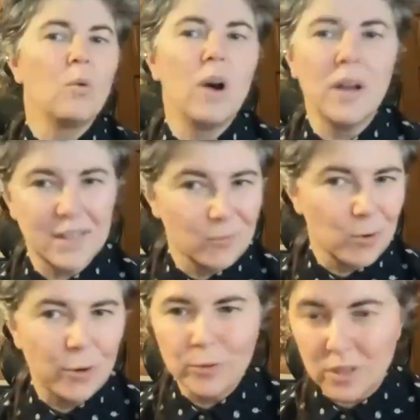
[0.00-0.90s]
a winding
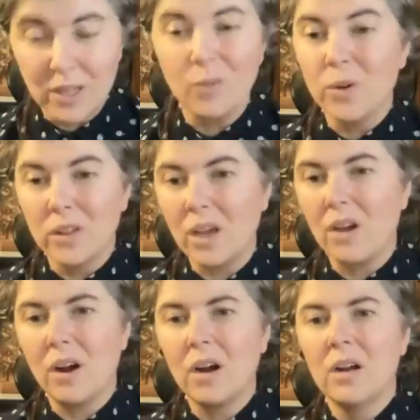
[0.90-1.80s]
road to get where they
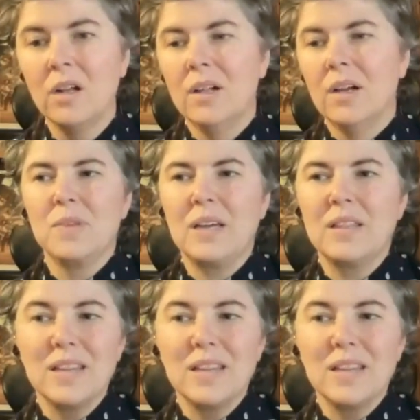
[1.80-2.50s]
are. I